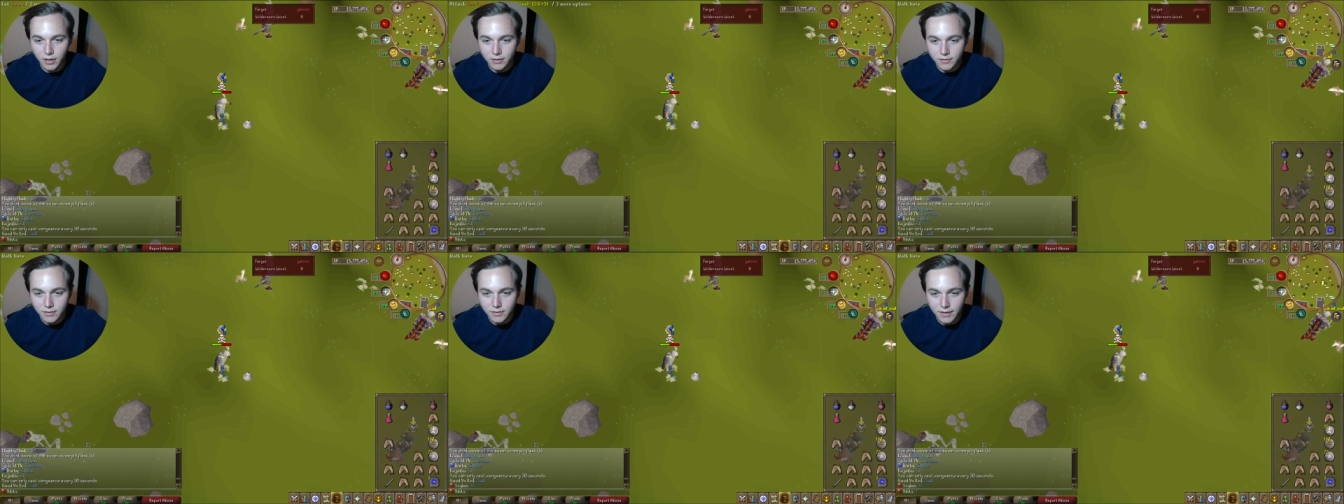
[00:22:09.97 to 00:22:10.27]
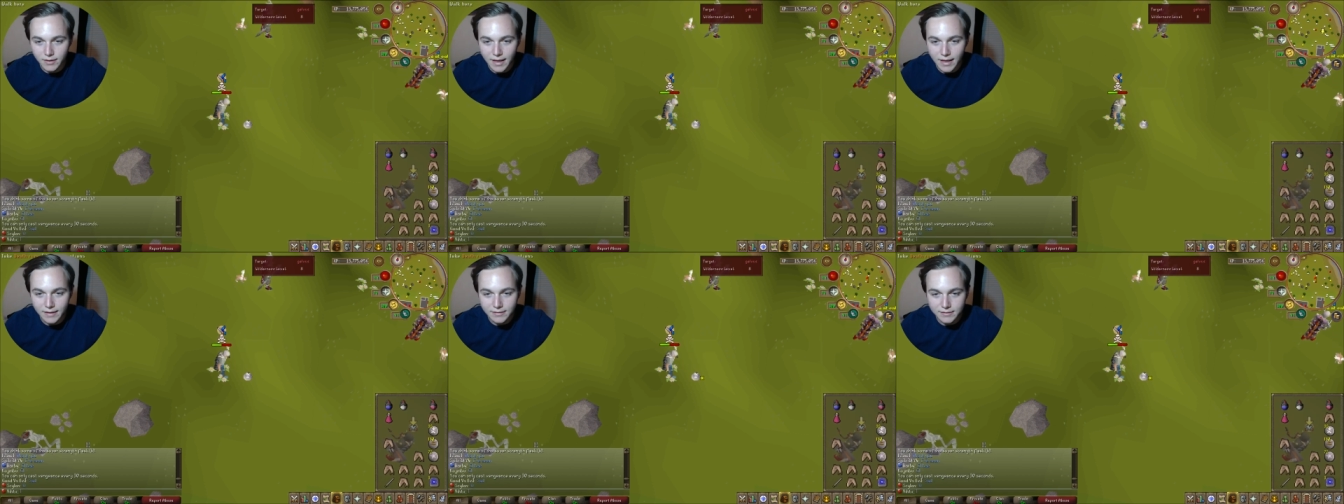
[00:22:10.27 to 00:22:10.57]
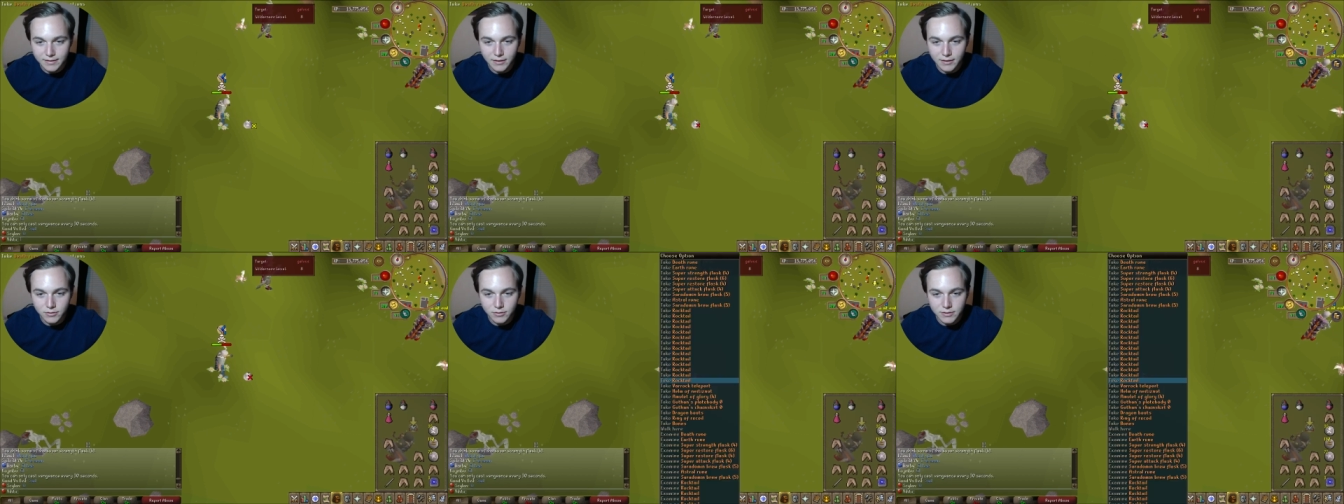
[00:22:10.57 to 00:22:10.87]
We got the
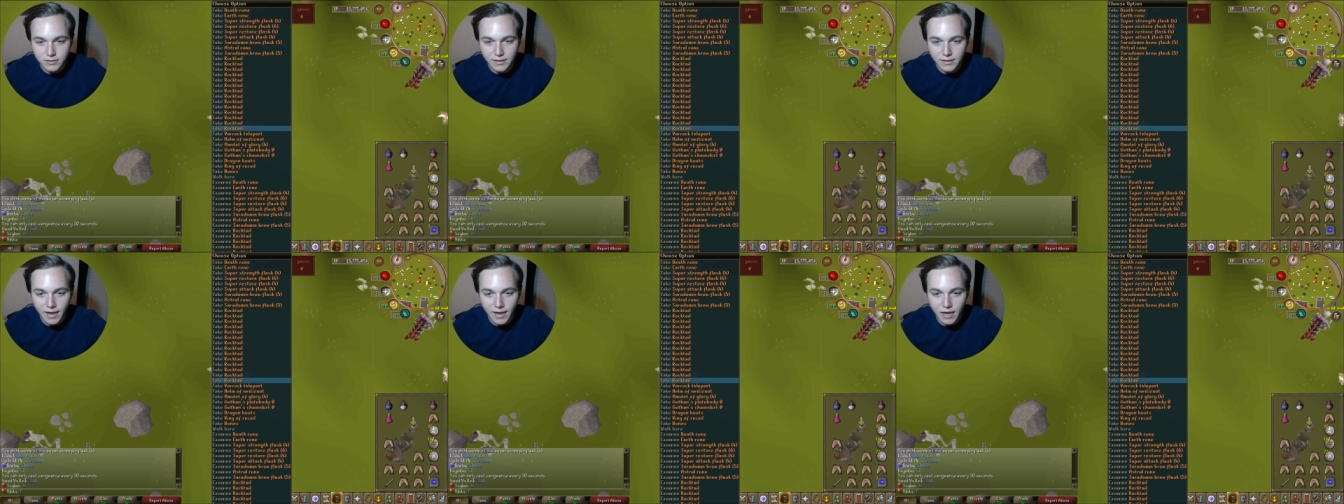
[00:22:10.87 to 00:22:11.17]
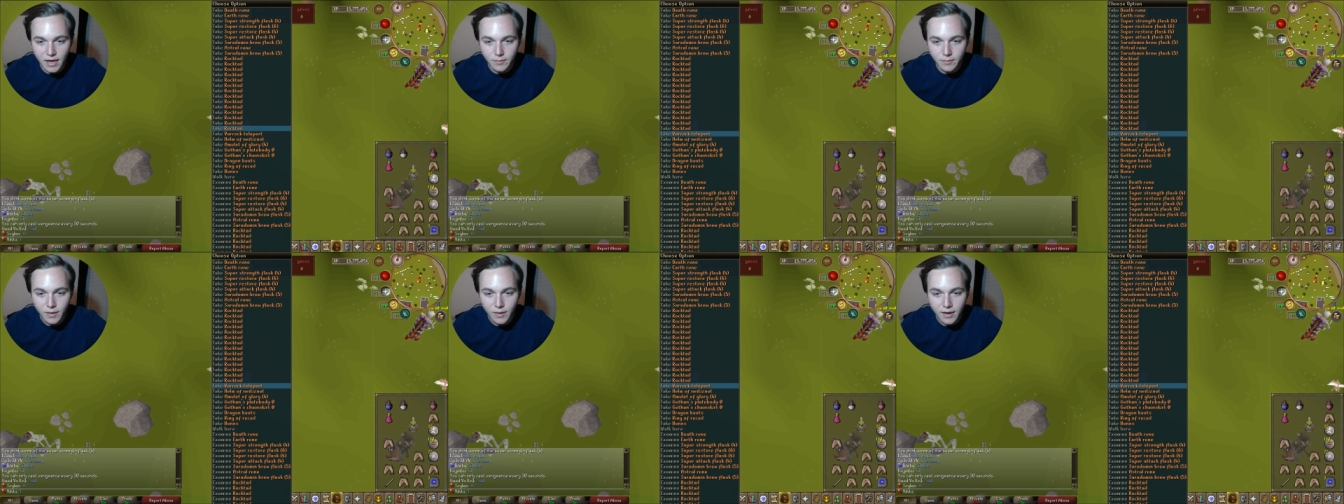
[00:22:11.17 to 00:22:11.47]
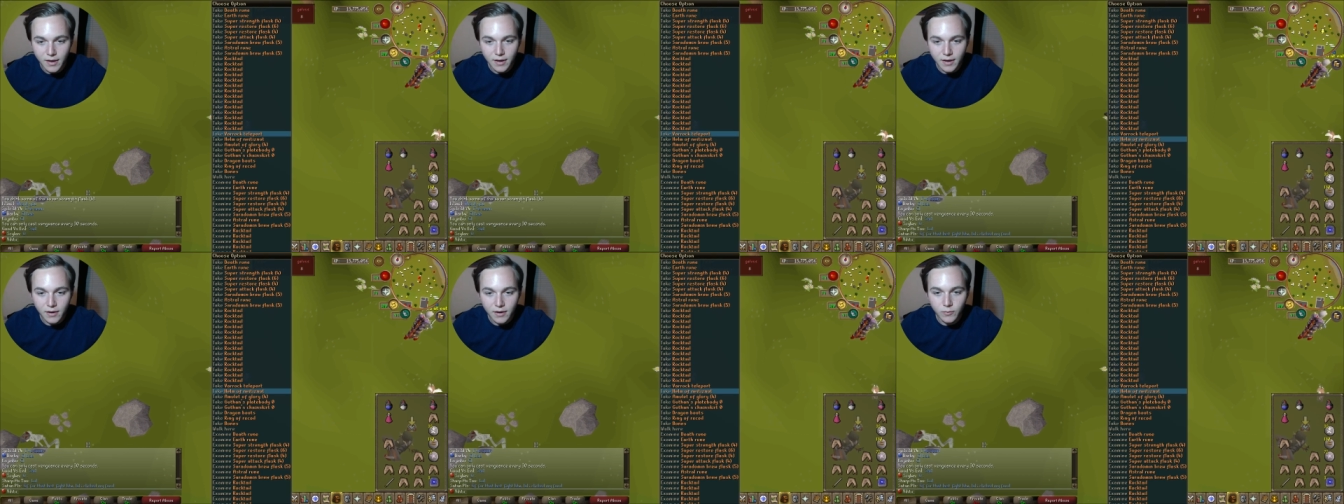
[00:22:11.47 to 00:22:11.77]
glass kill
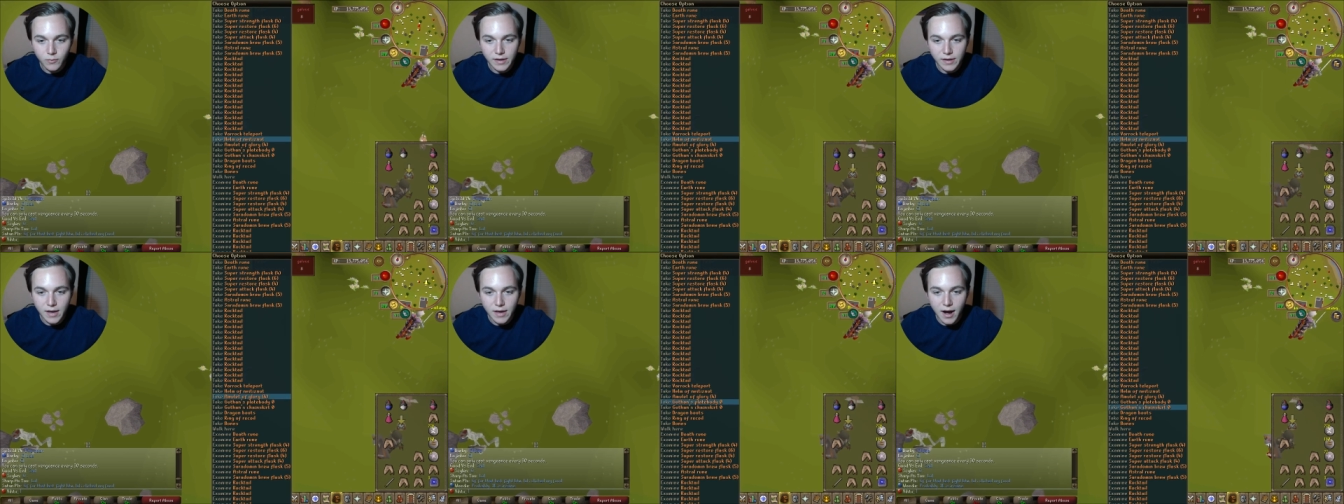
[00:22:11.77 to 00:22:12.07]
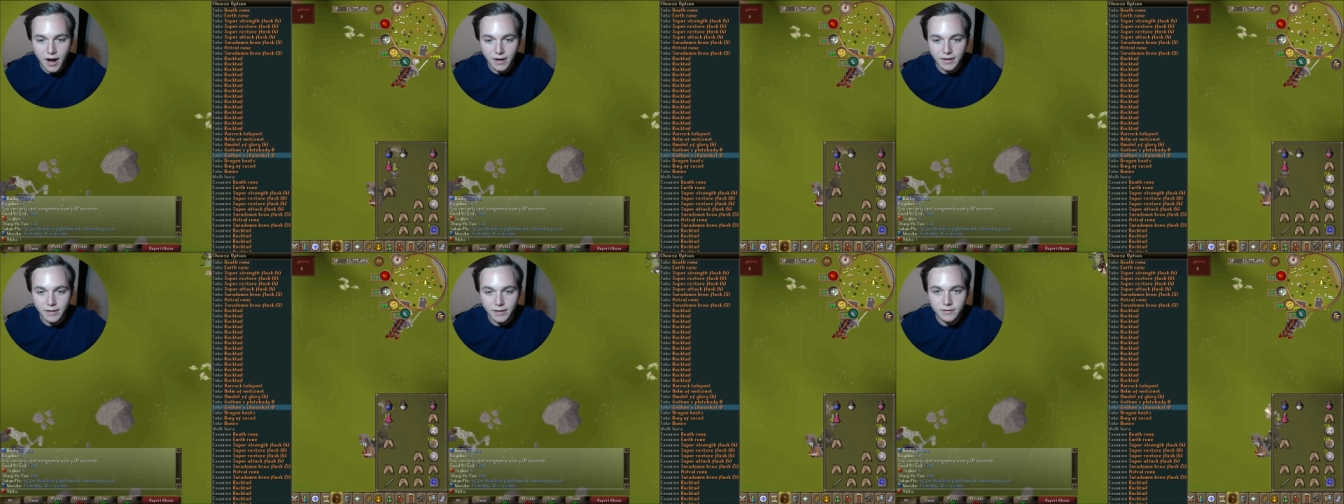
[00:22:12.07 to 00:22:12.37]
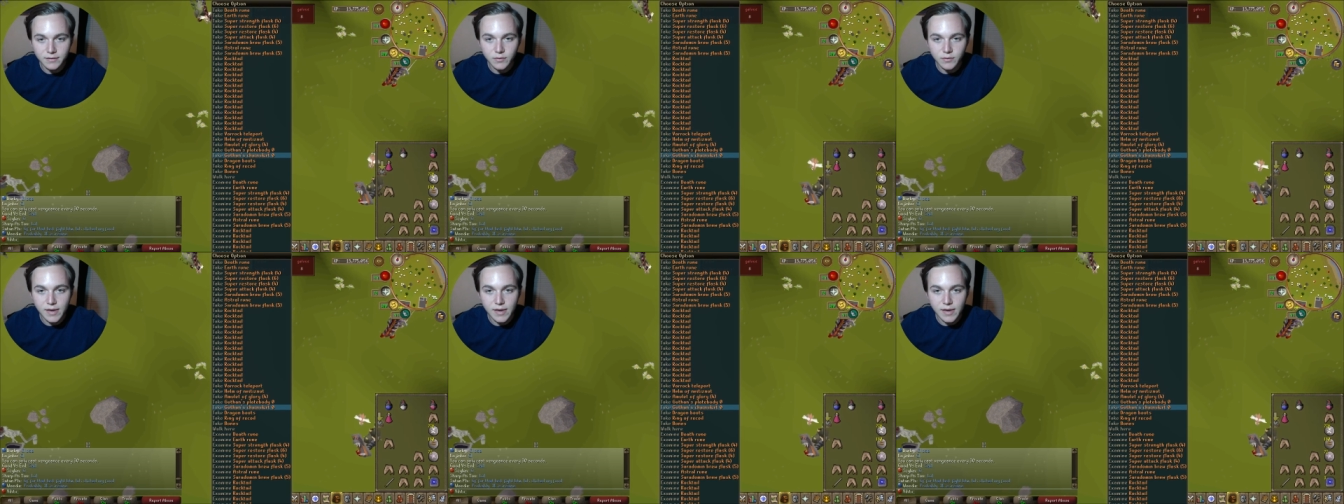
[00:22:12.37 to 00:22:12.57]
game. We got it.